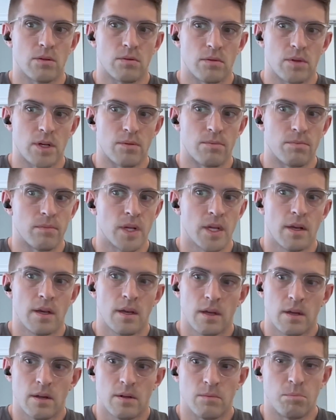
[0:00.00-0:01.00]
they're
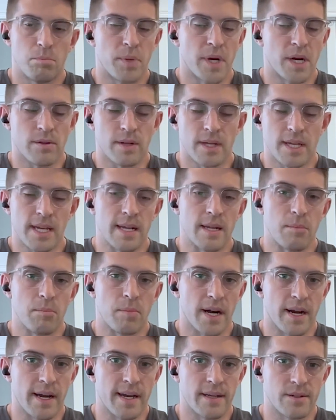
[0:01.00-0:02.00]
barely getting
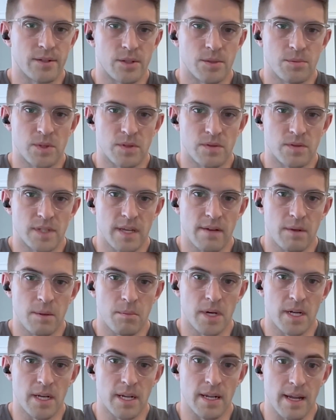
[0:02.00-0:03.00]
by in terms of
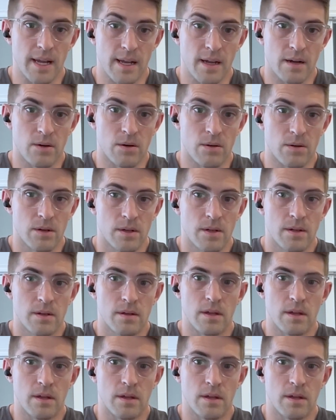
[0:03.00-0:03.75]
saving money now,